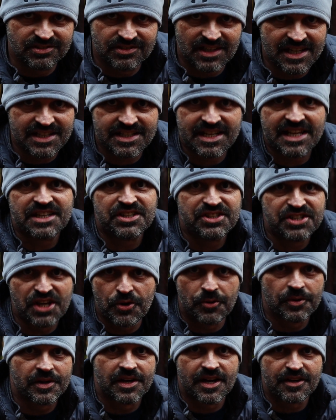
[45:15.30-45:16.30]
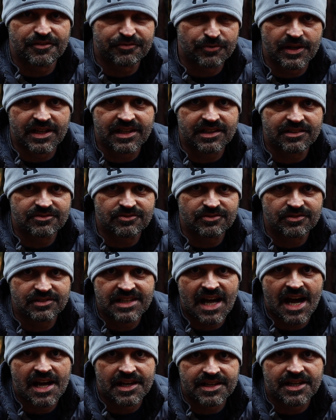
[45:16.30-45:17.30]
it didn't do enough when it
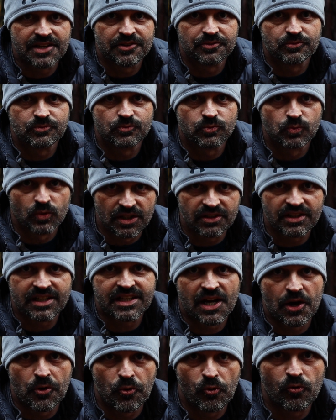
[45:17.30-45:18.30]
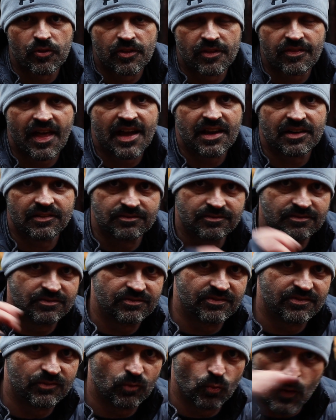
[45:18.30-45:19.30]
got down really cold and that
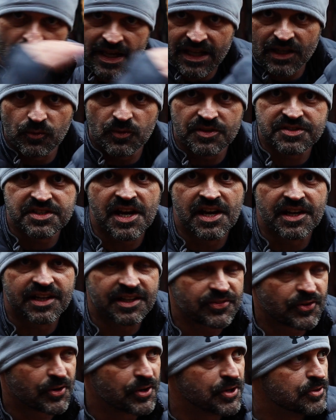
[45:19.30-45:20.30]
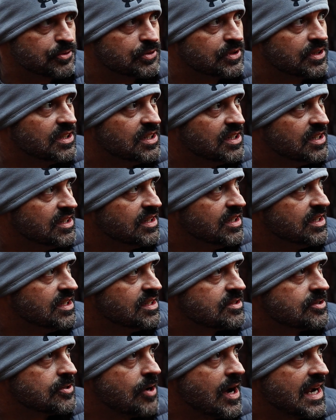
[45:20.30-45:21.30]
wind was cutting through.
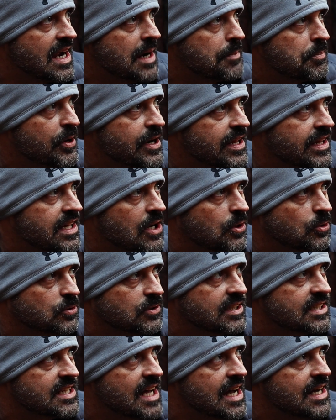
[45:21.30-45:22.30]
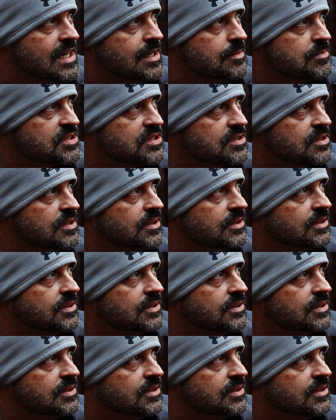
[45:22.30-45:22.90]
So I got pretty cold at times.